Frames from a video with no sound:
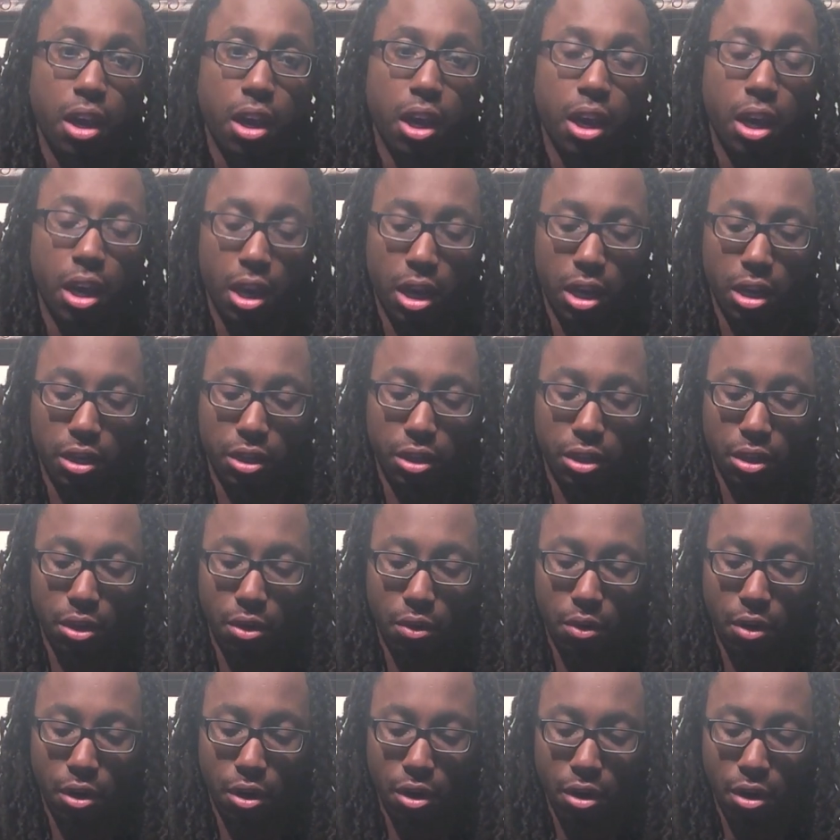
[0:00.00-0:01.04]
And
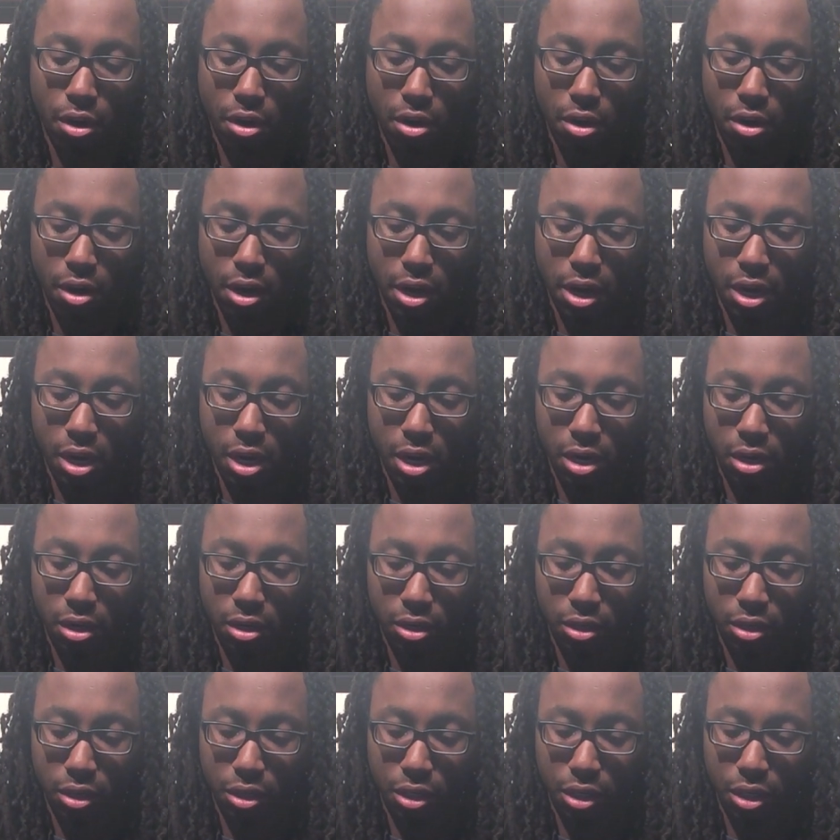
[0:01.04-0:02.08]
so her
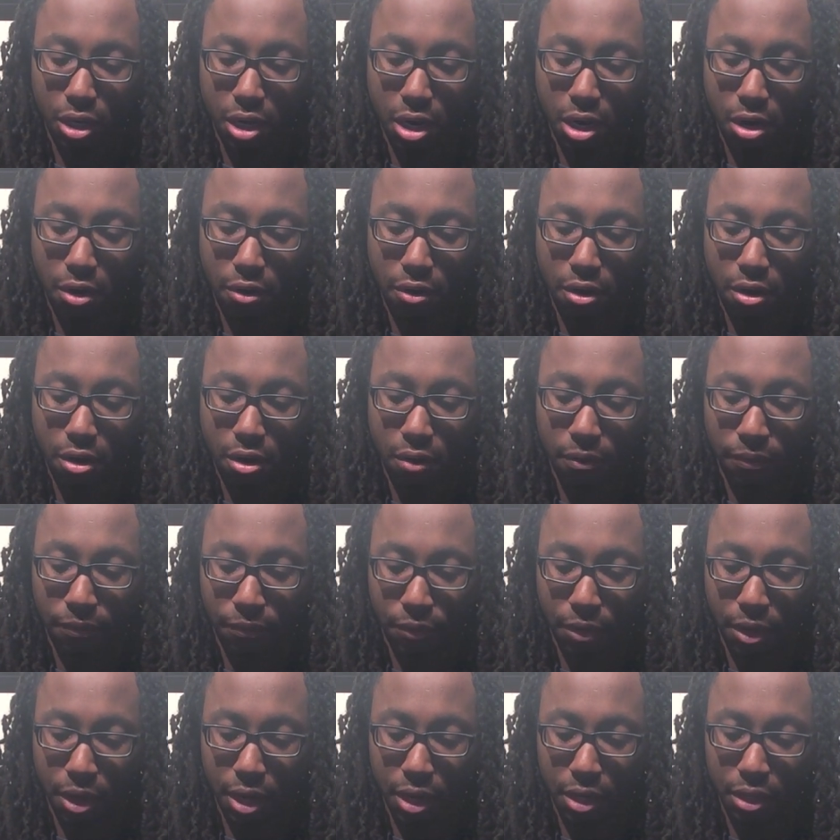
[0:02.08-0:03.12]
and Tierra are
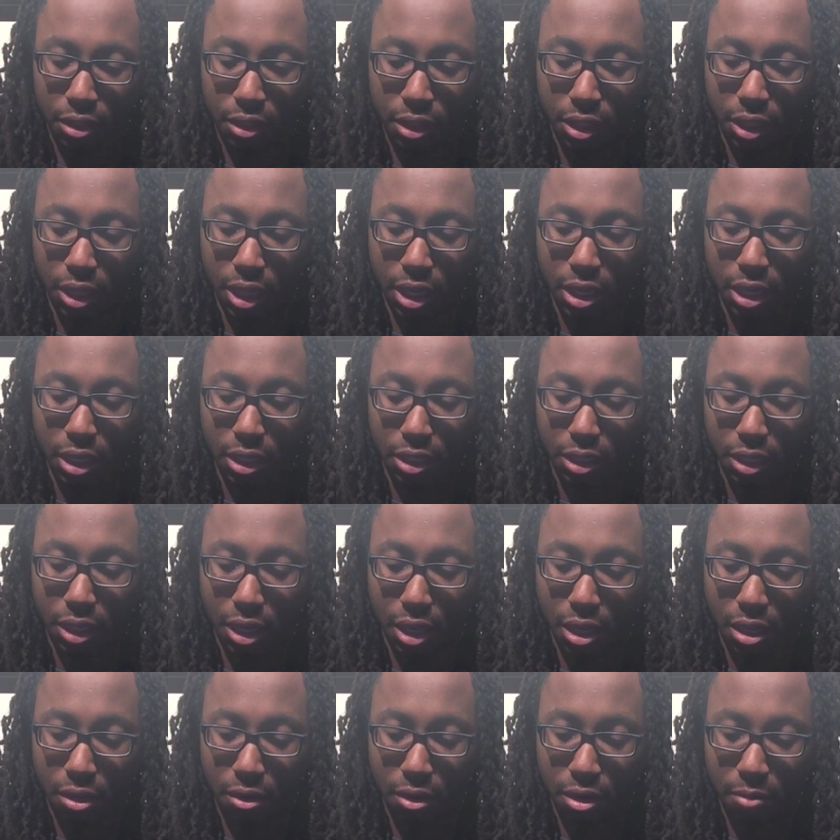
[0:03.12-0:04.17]
friends, and they get
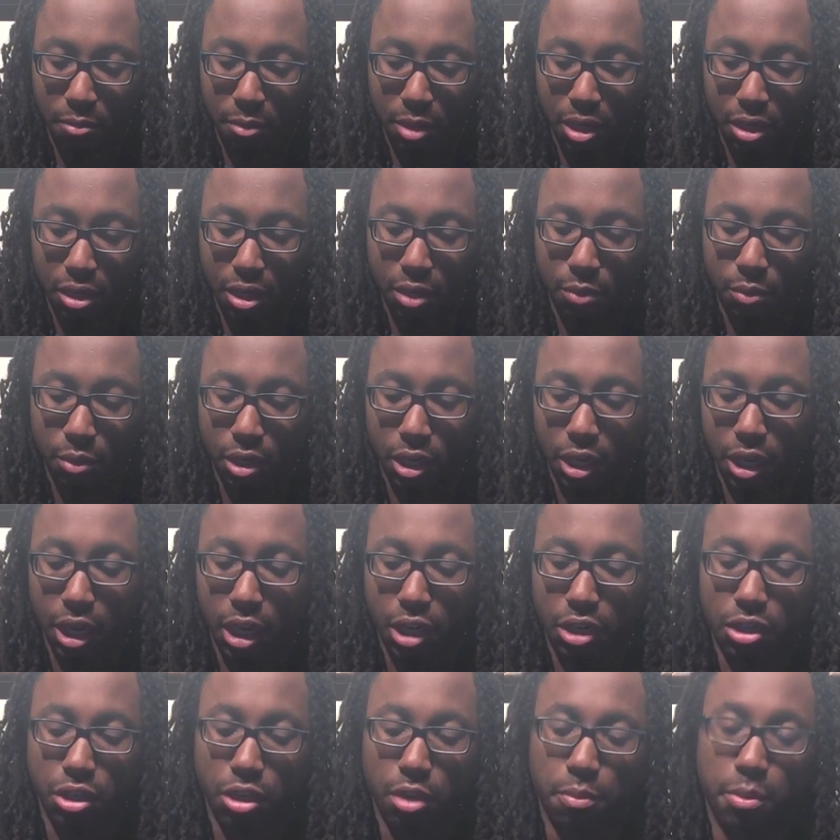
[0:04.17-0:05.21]
together and meet. They want to
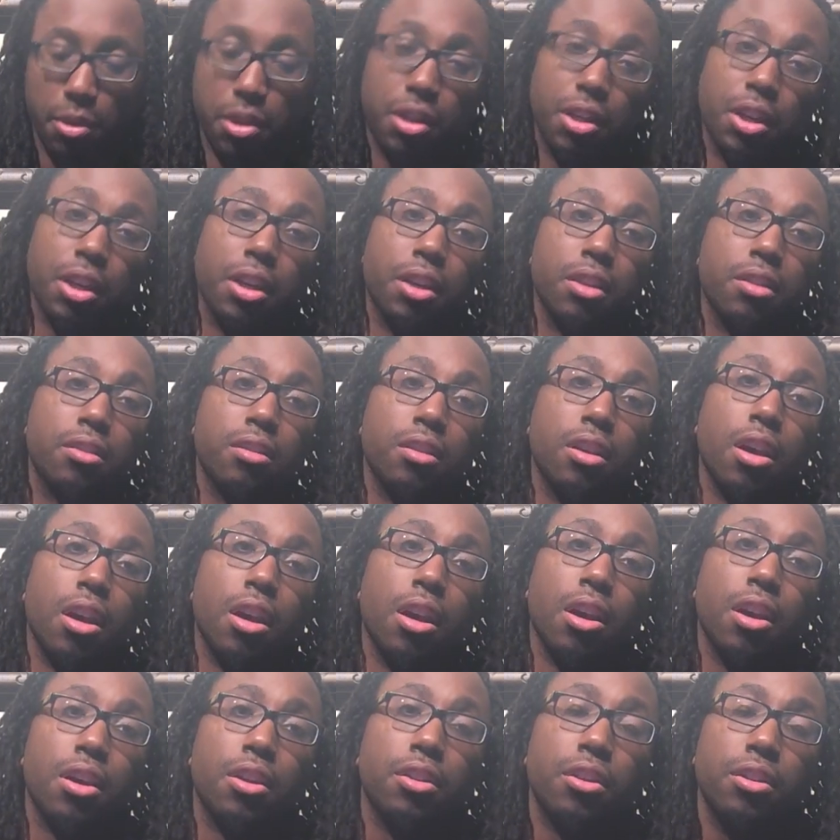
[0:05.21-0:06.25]
catch up and things.
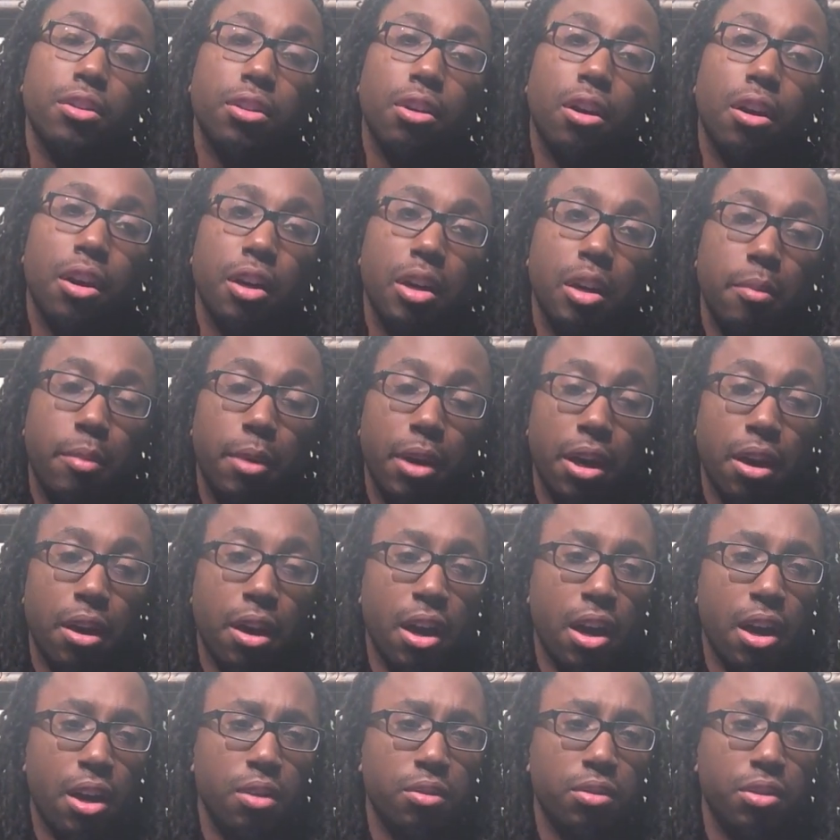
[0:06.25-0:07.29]
They're talking about
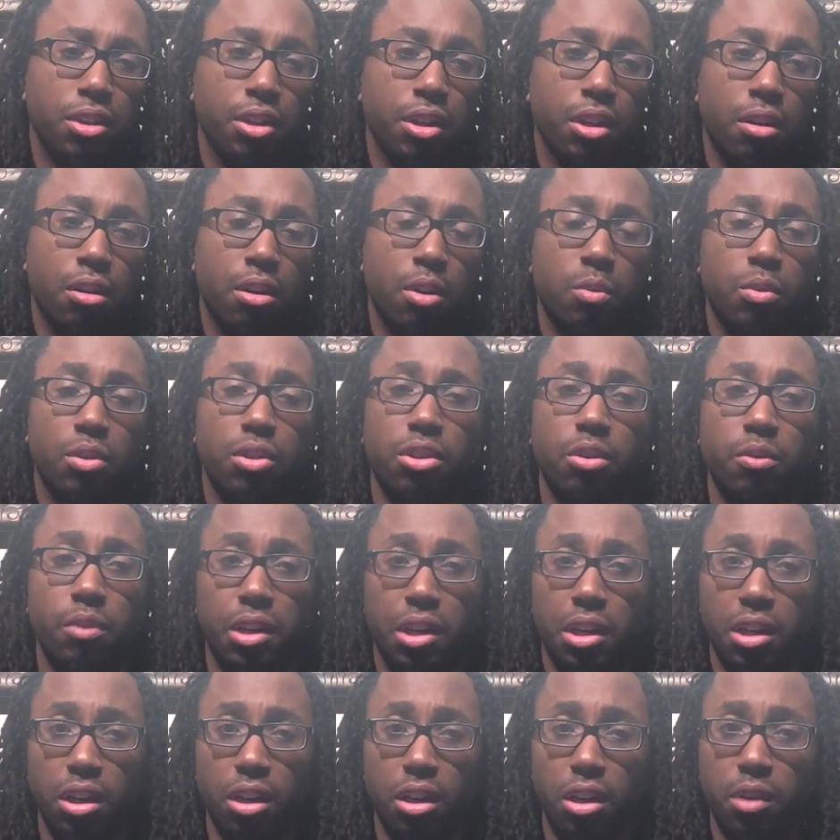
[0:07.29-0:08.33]
how Tierra was so
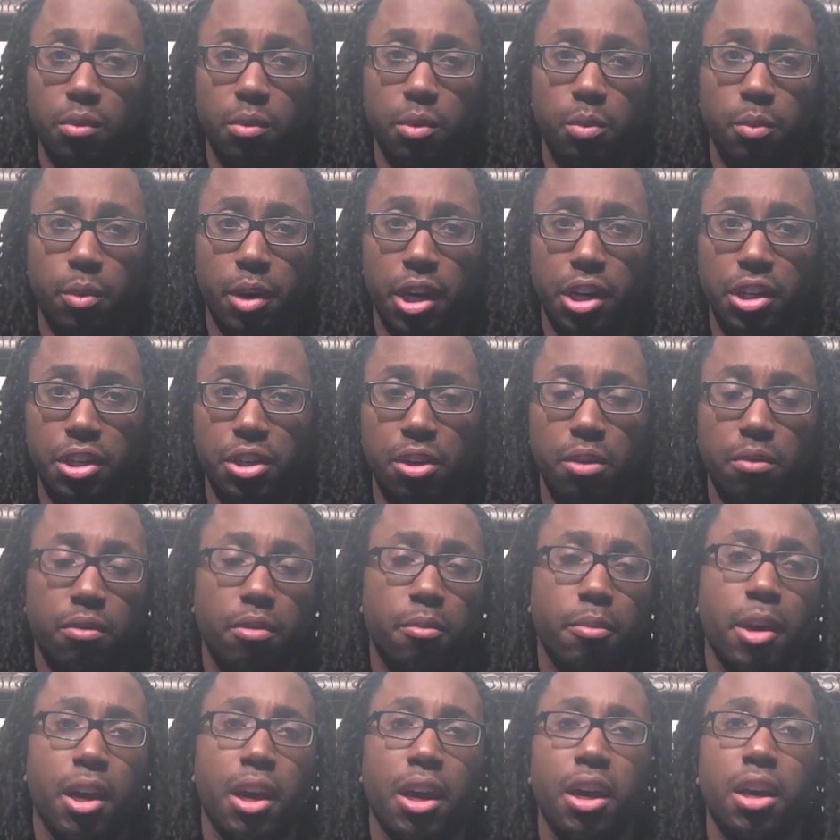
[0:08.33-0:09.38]
in love with Ray J over
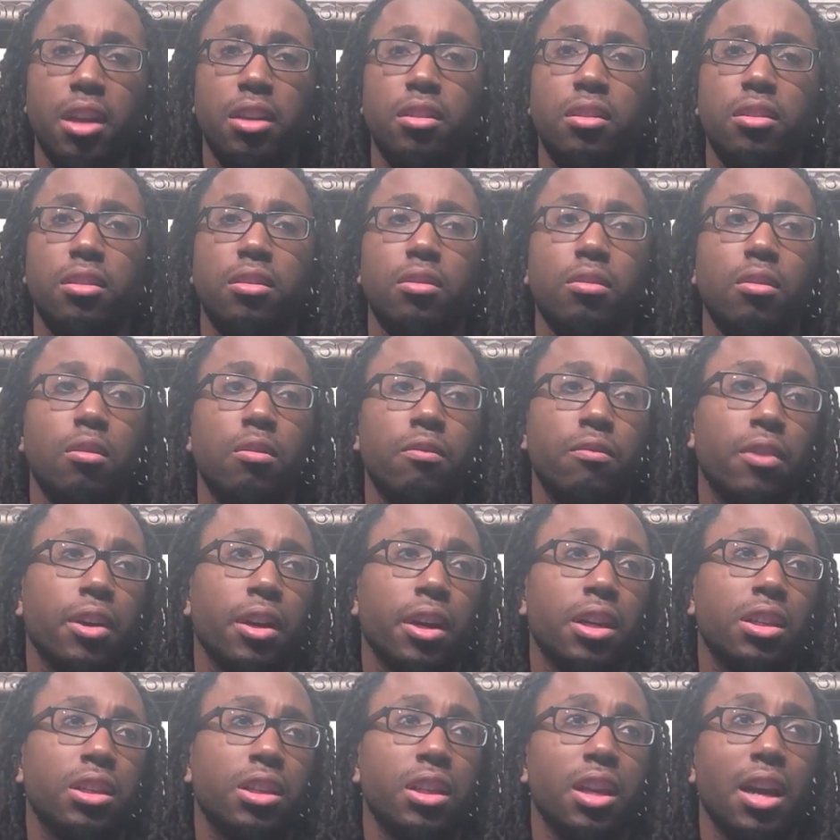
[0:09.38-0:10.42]
the past, an
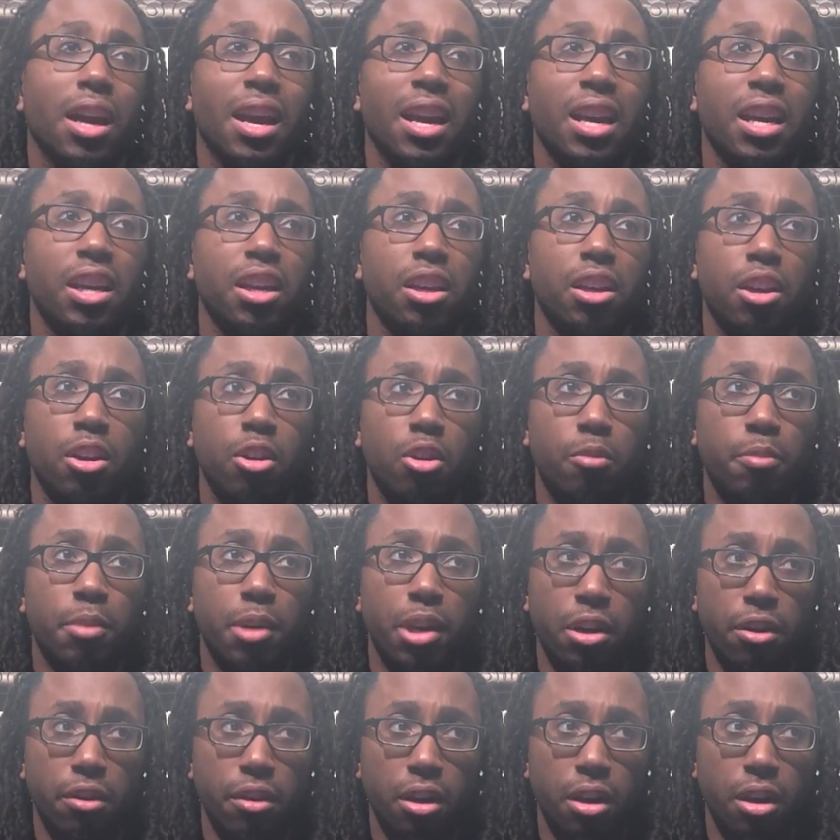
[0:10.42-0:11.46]
8-year
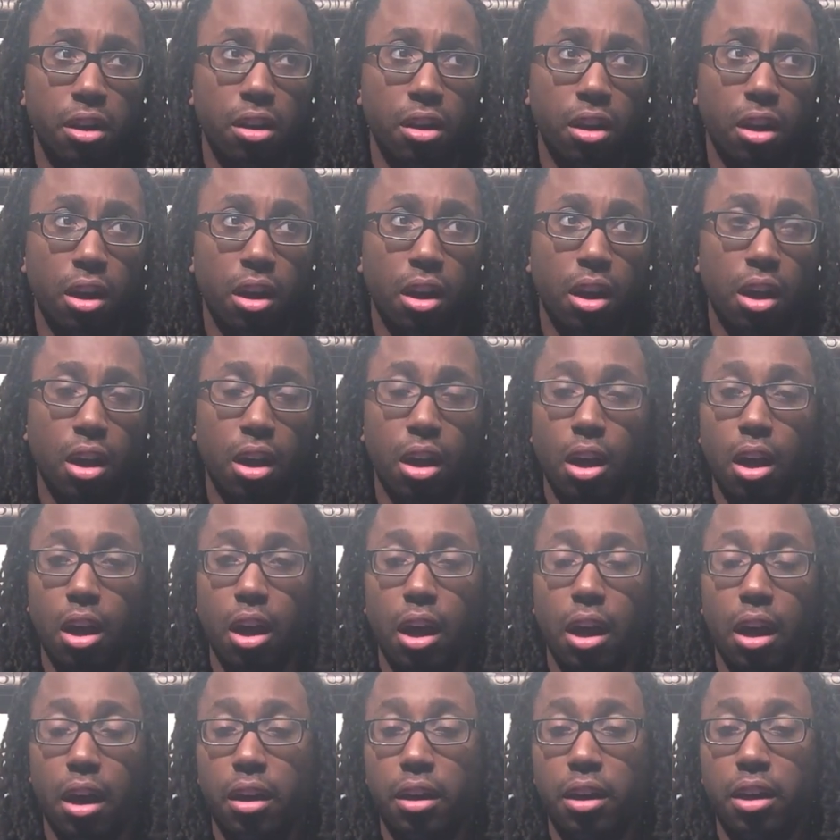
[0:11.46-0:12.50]
period.
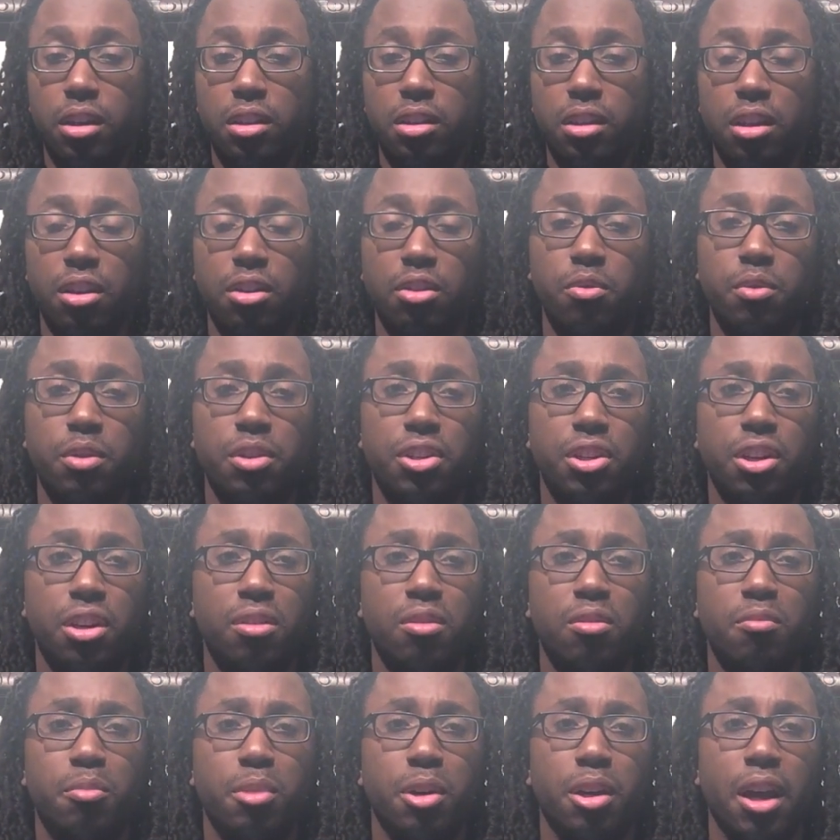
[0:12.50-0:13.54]
I guess they knew each
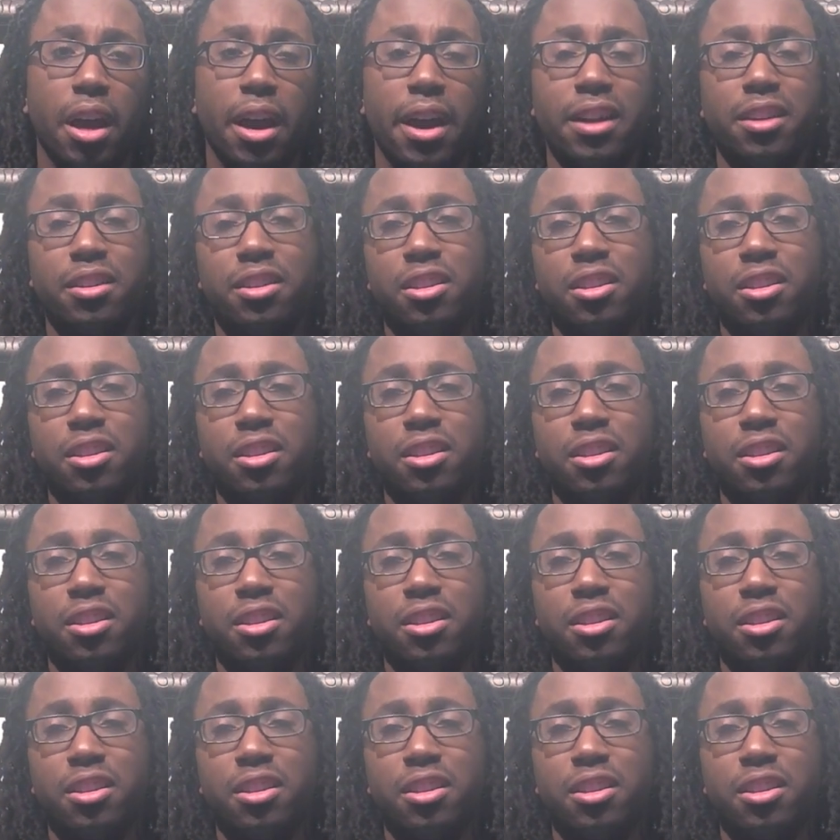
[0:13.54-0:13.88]
other, but